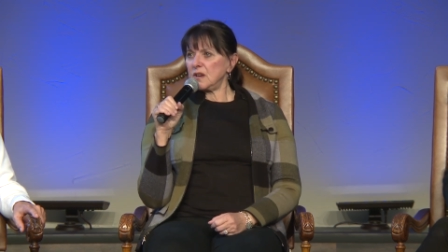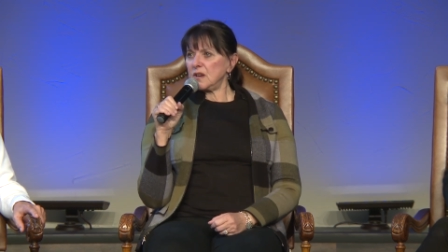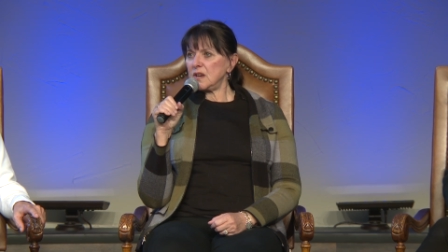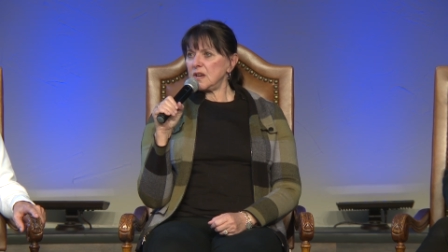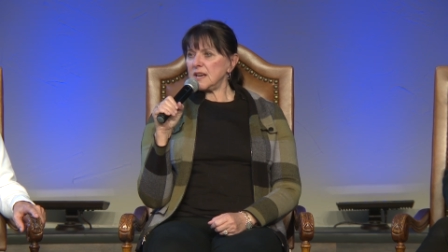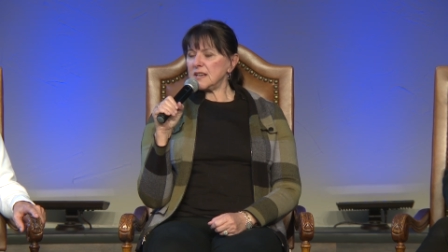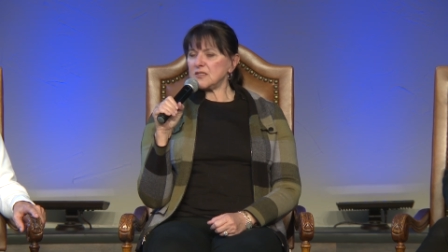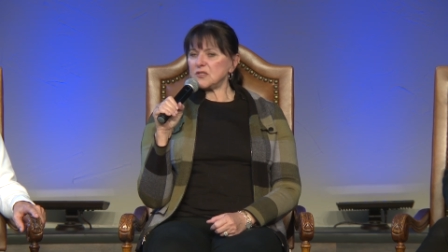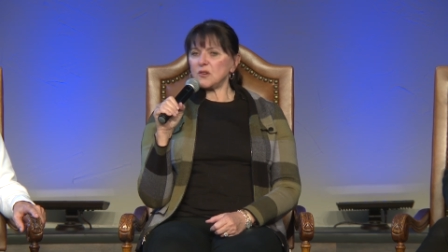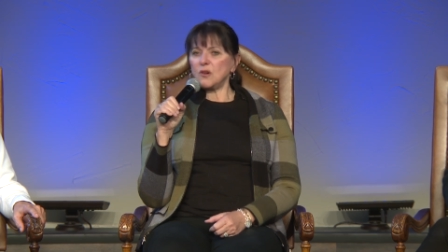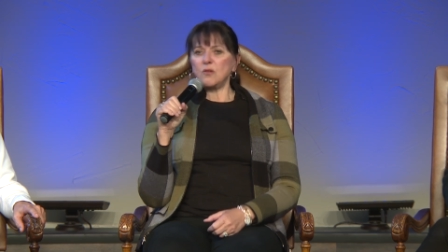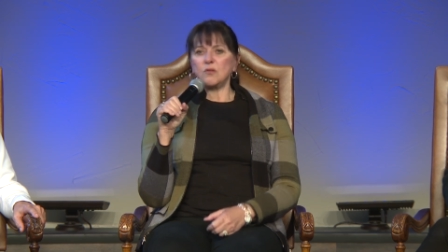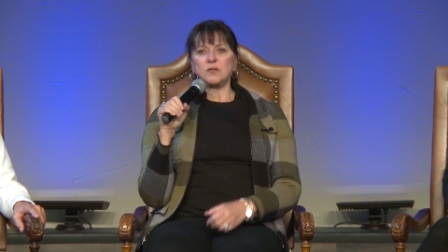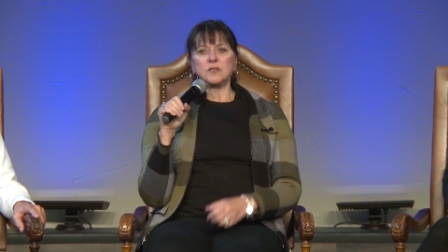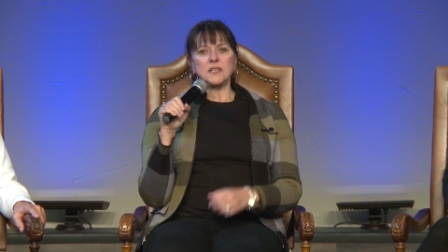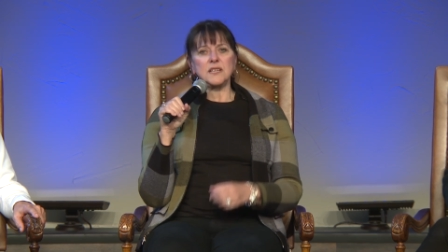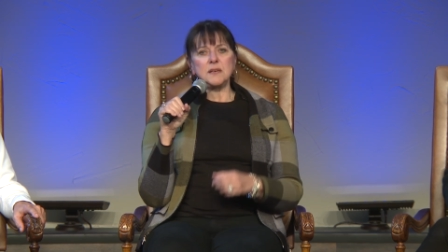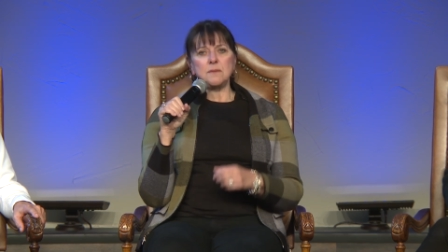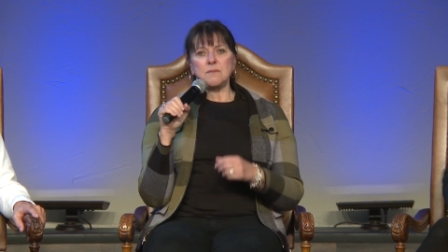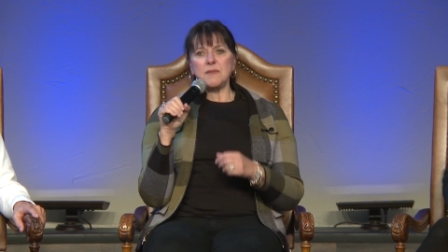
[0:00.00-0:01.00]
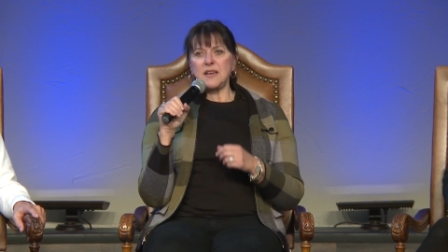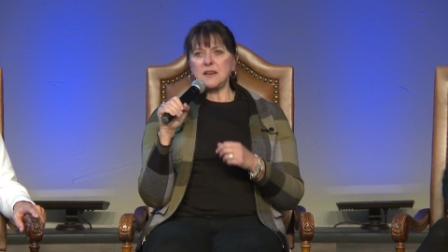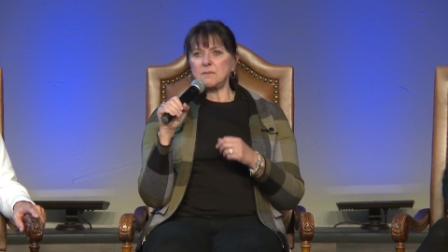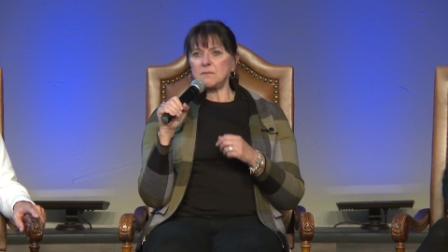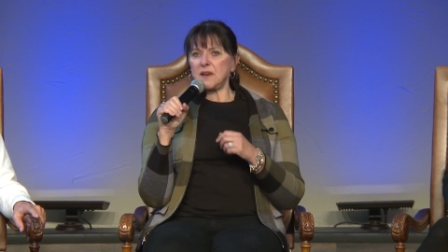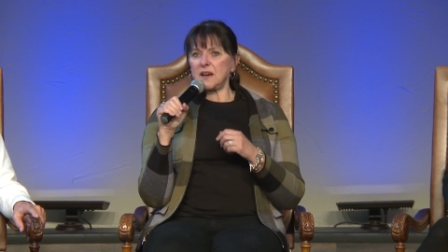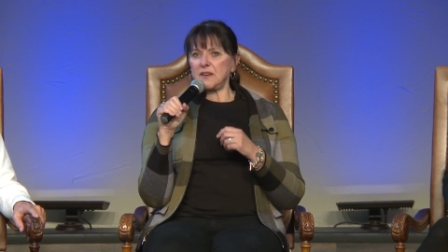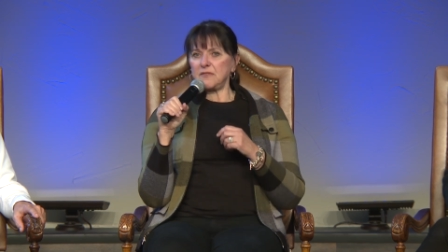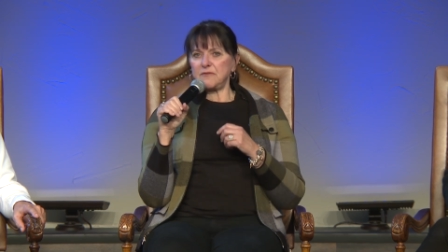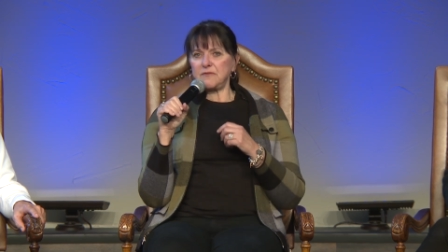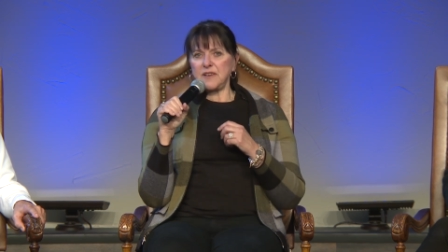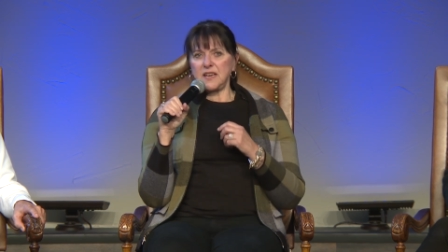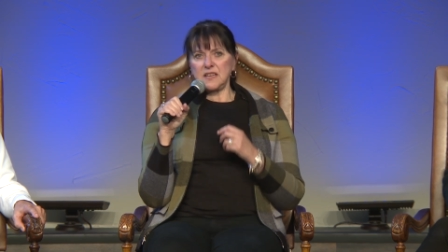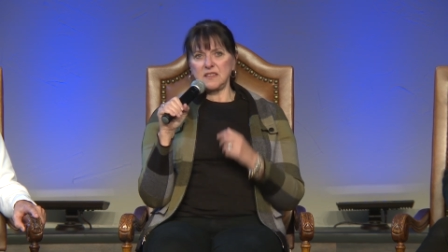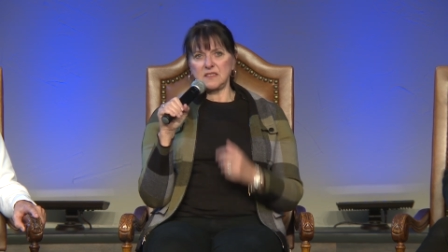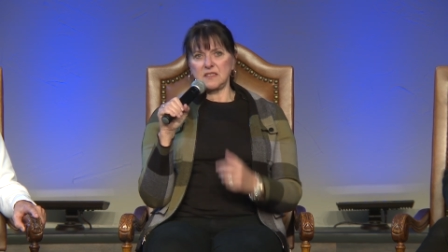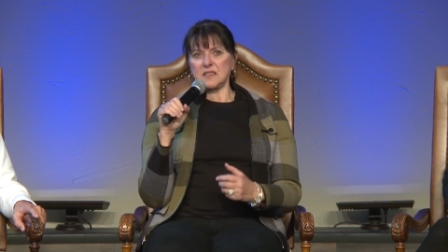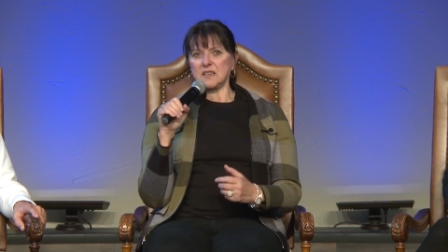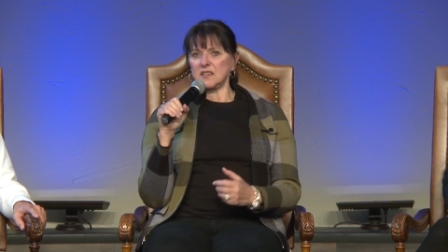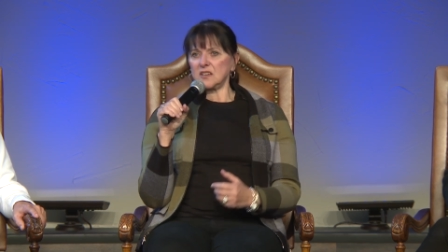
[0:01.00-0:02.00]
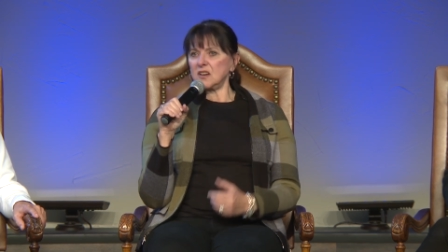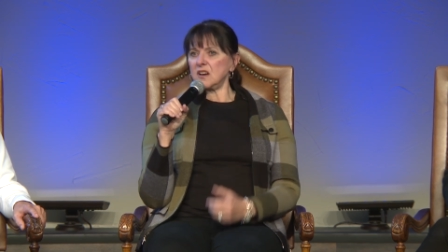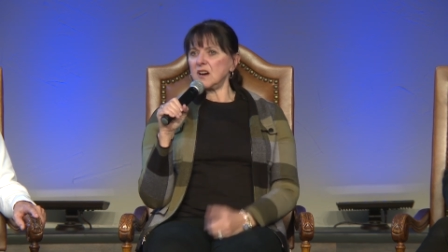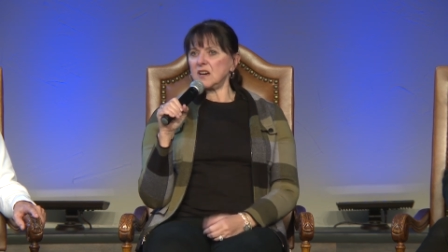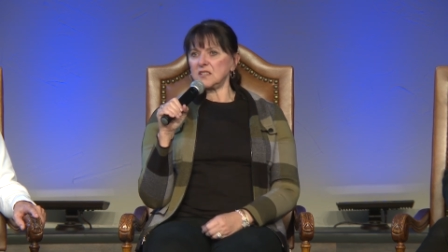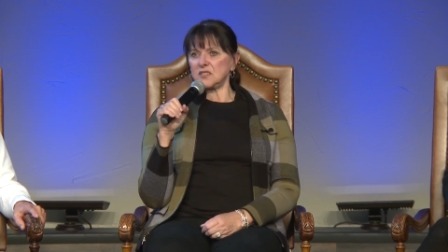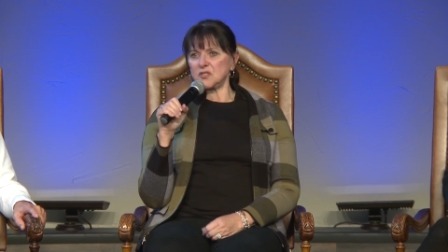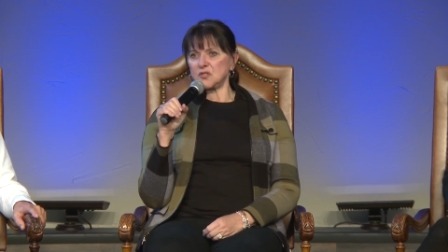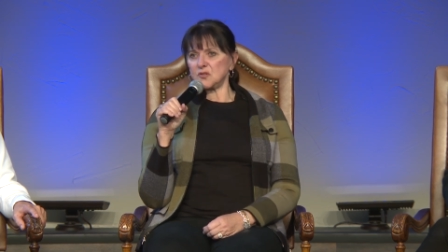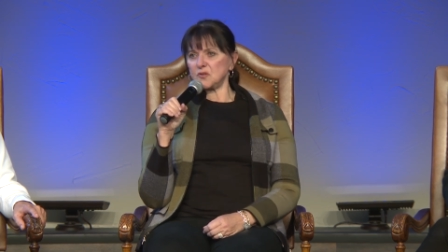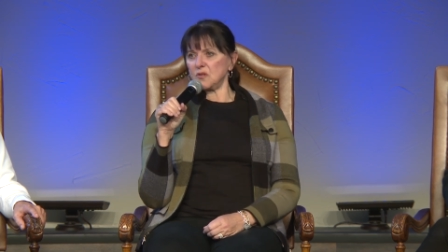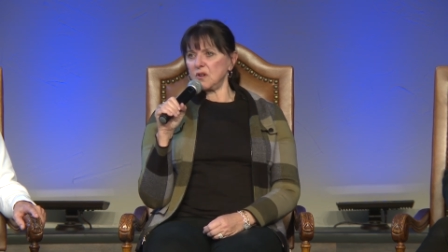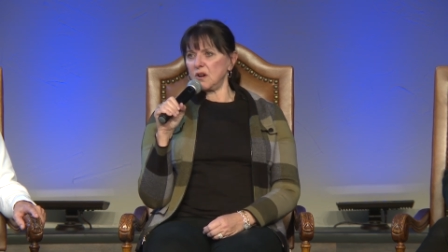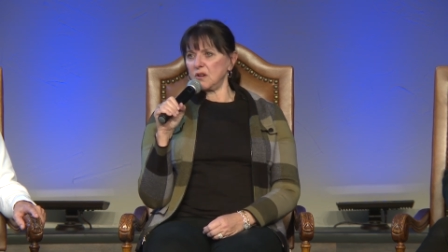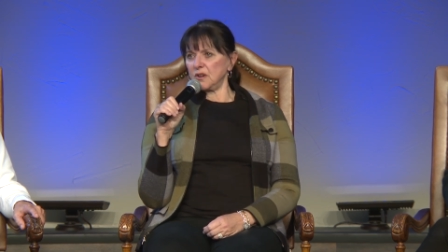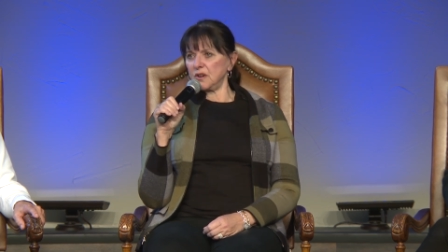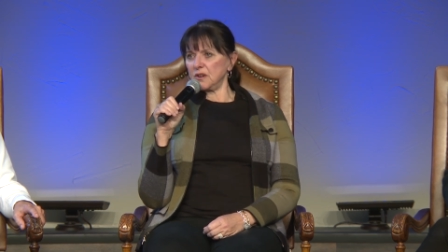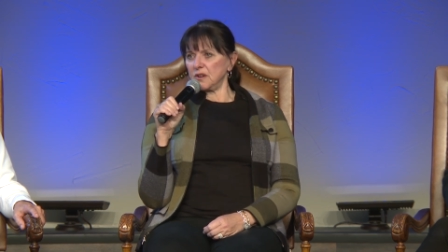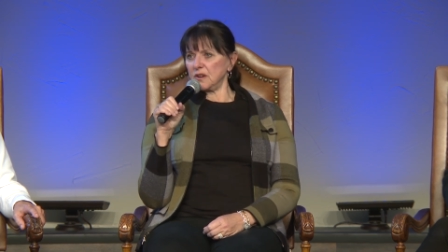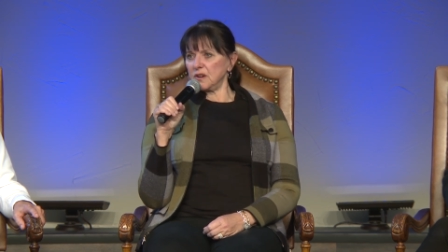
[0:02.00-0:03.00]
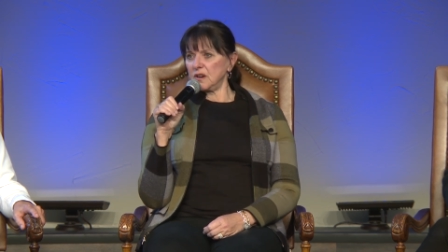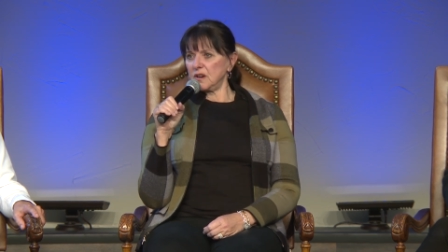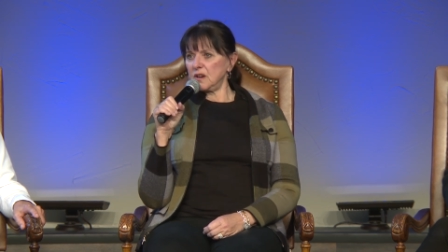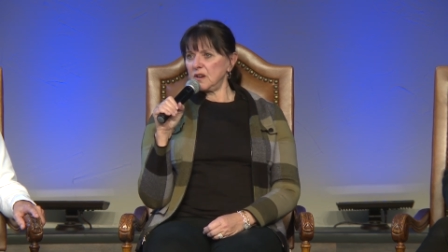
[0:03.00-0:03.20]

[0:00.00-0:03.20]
has only made my faith in God stronger,